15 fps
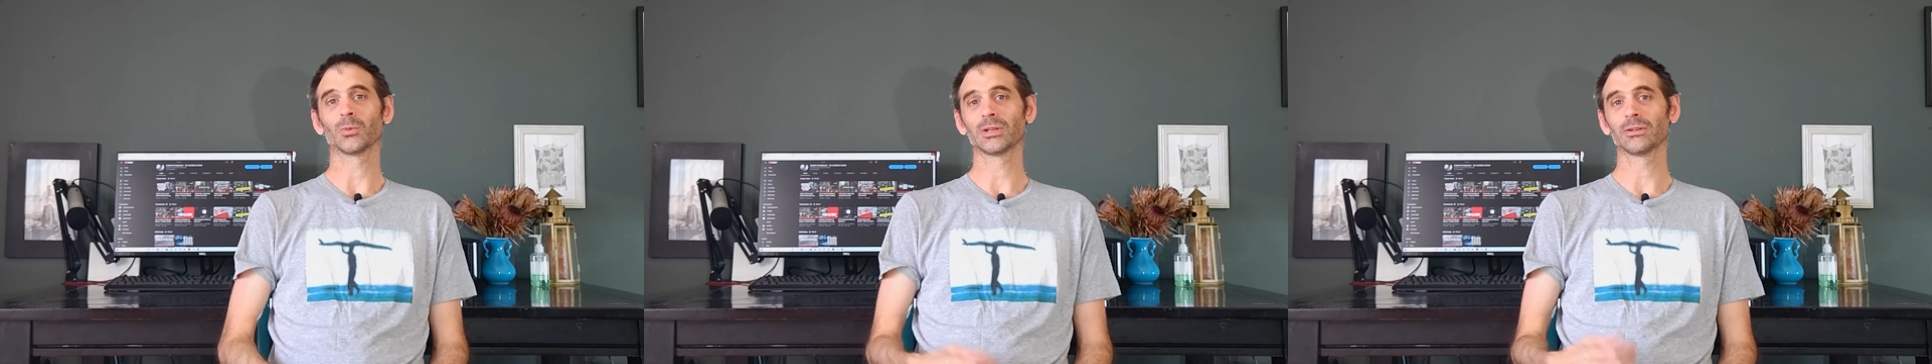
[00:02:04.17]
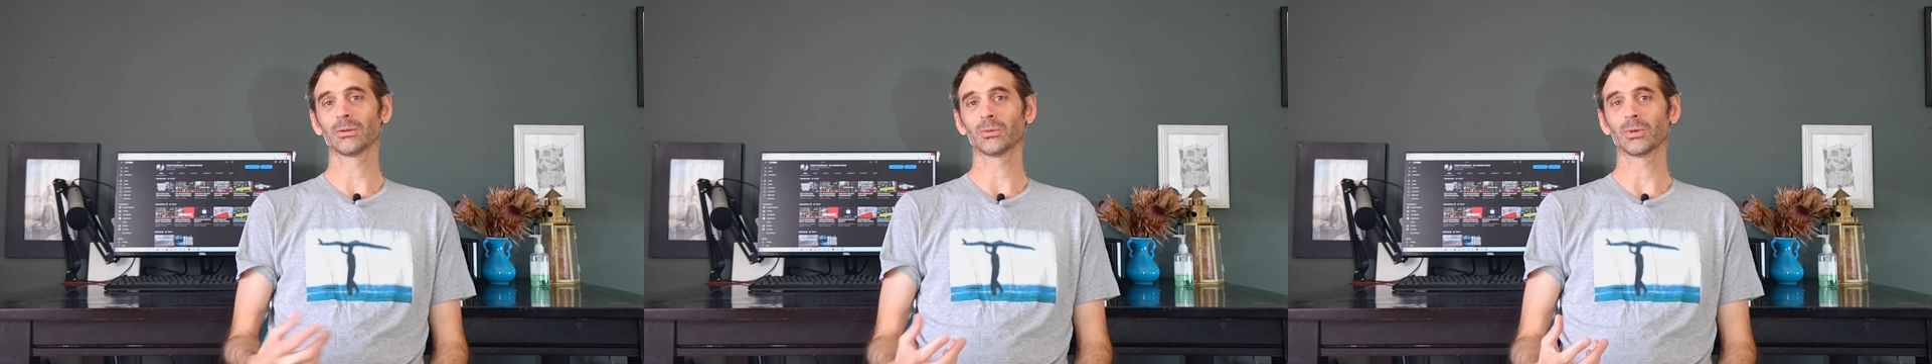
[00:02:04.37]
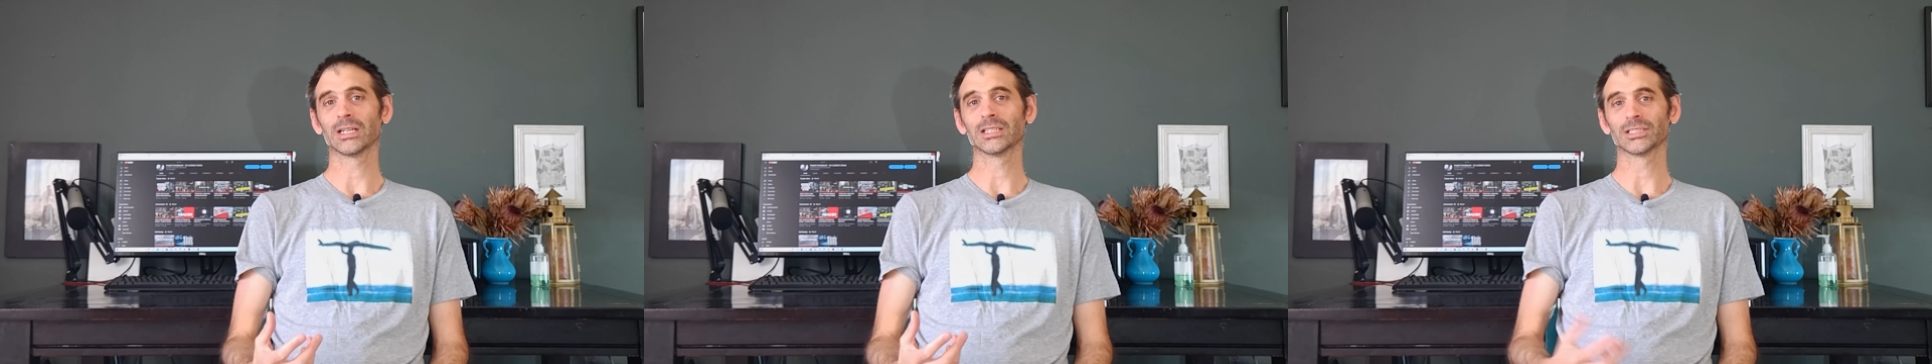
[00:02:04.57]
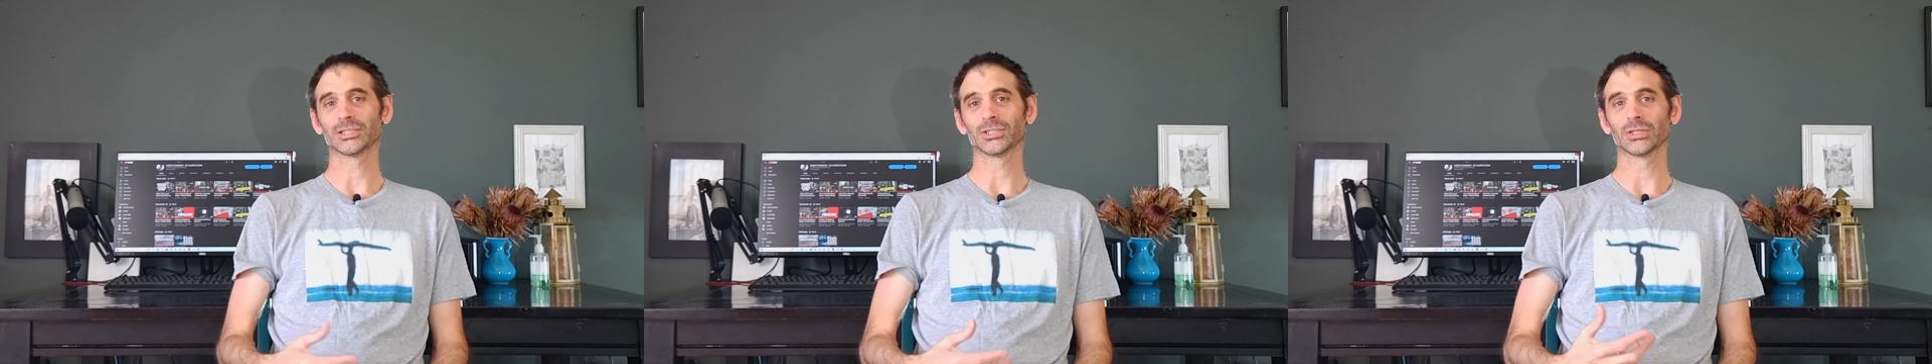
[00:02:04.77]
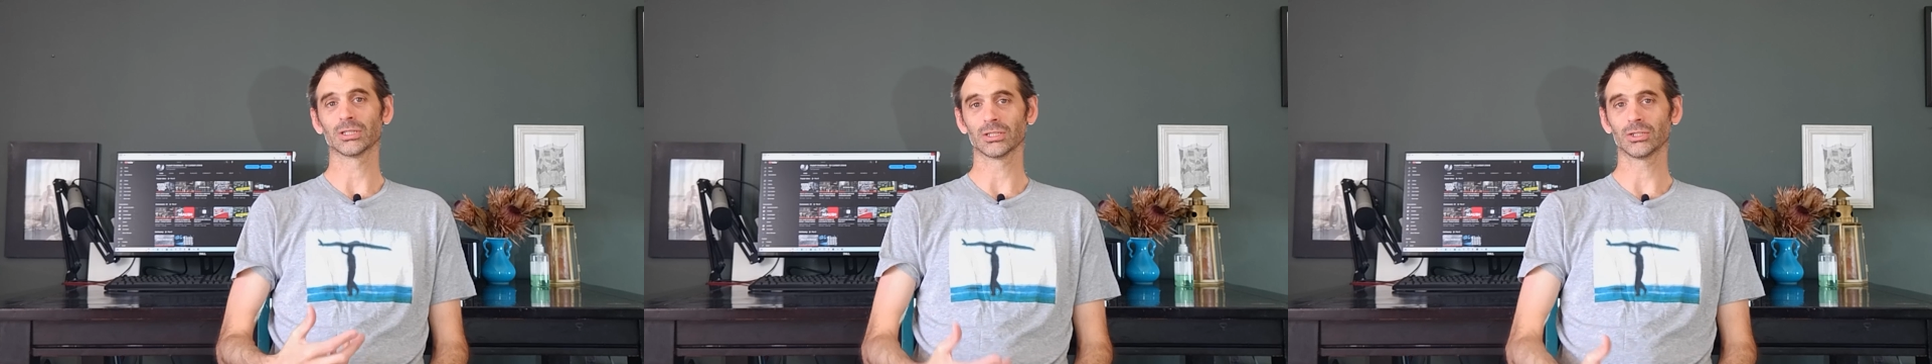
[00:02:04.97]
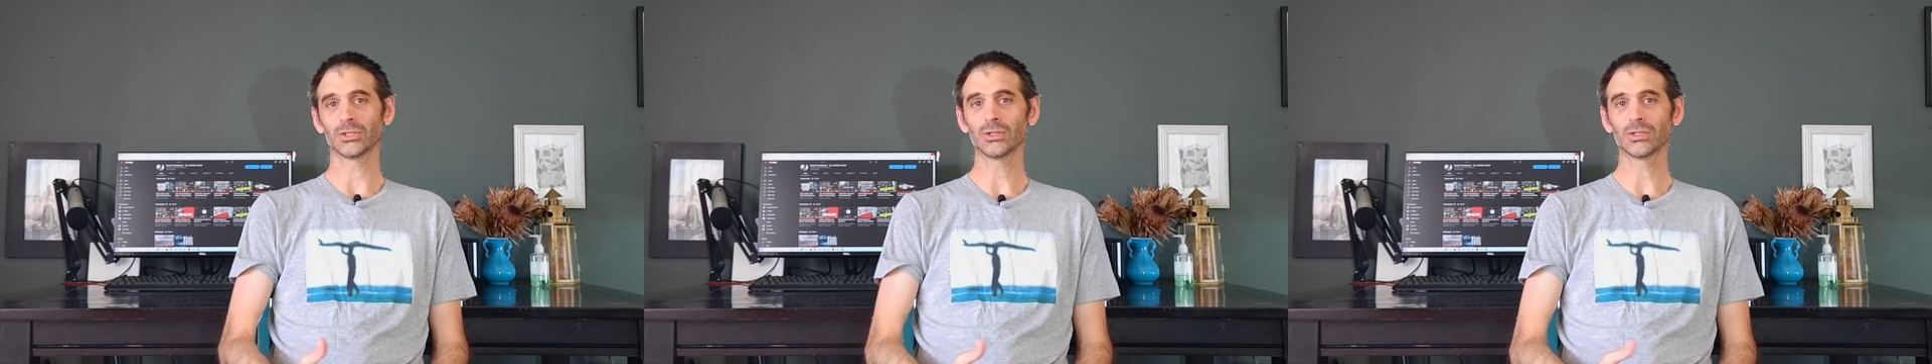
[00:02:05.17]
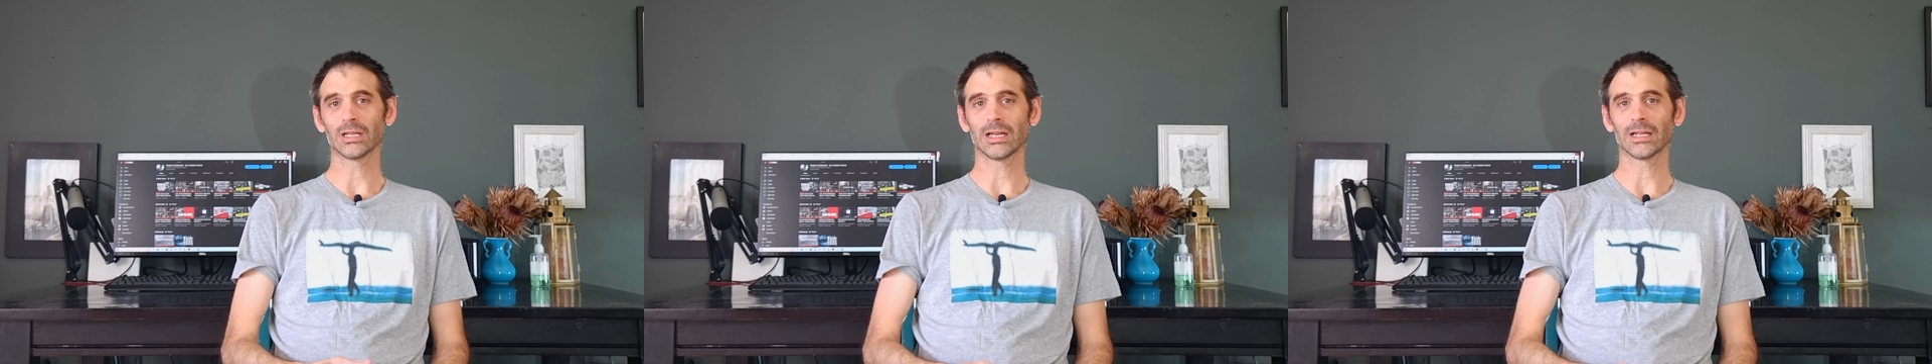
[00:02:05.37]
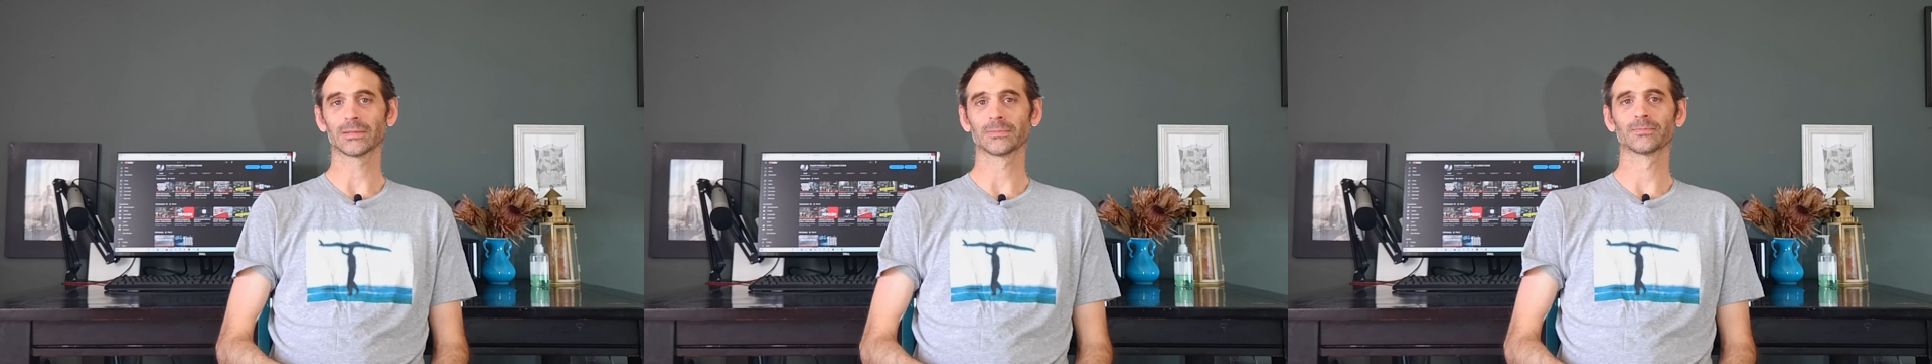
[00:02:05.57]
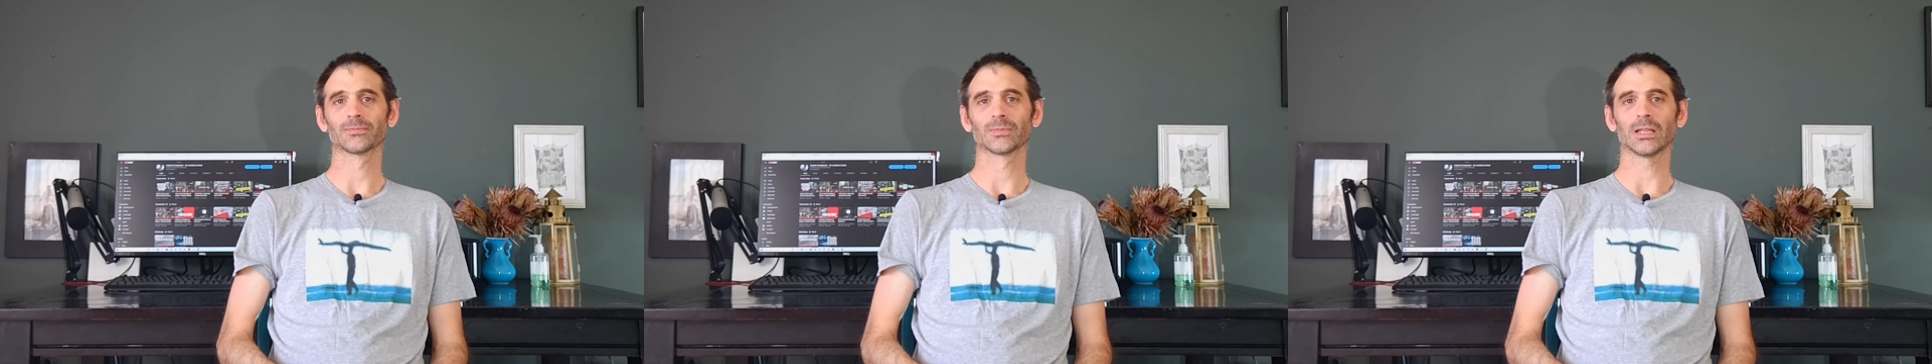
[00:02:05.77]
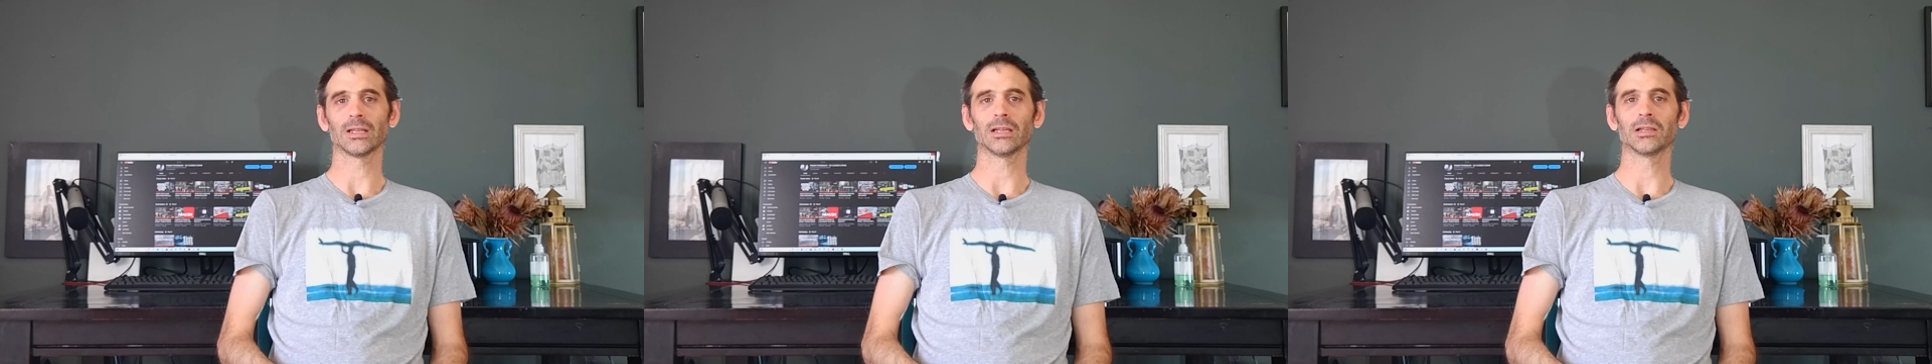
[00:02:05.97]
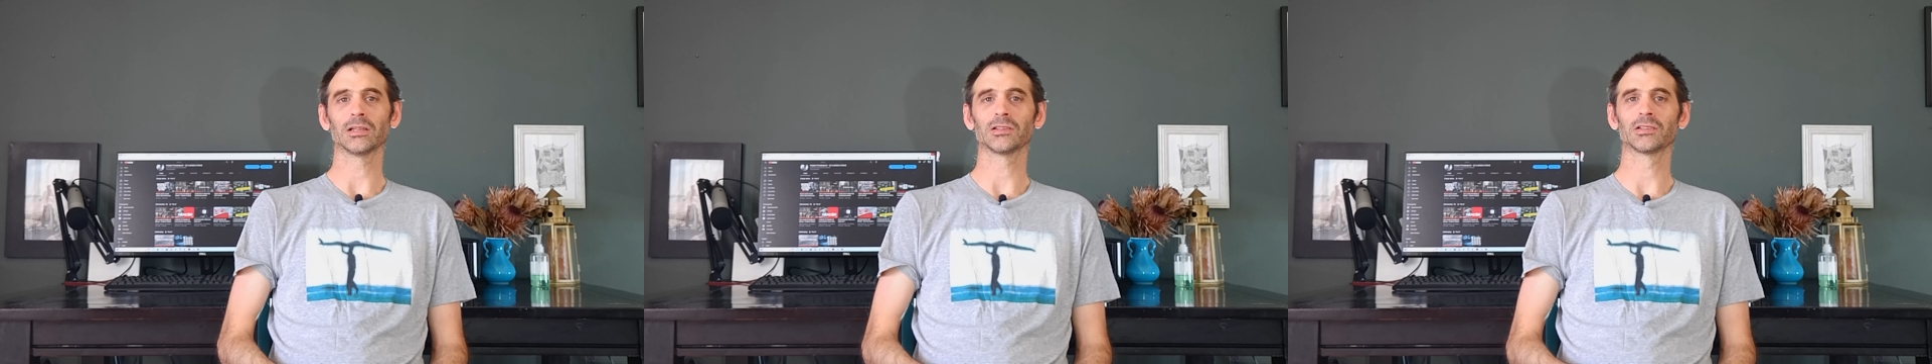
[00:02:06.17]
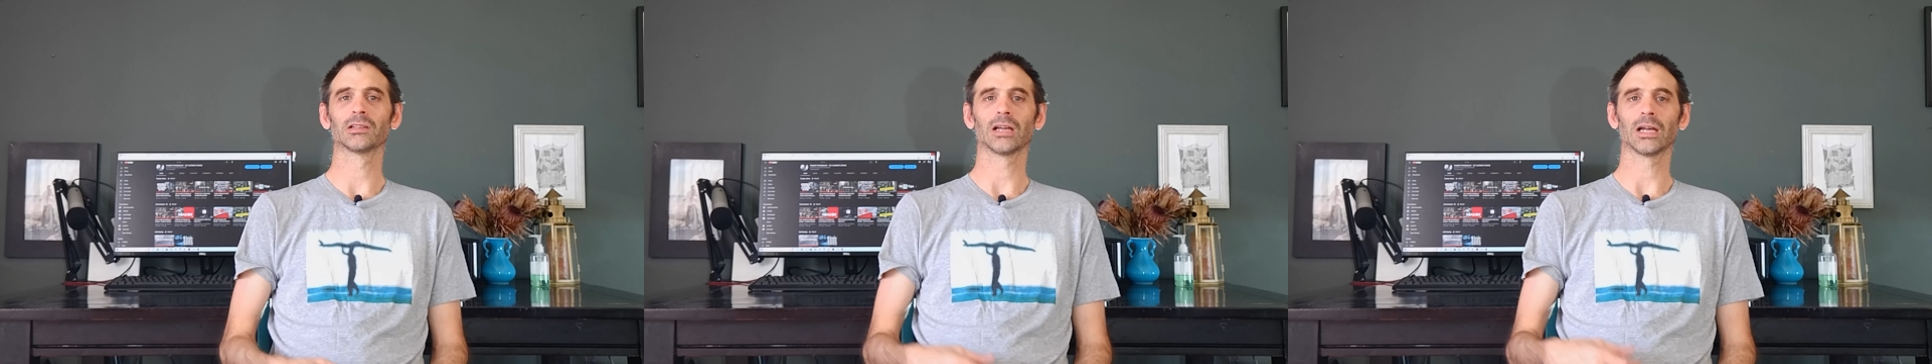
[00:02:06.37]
One of the ways that you can do that is,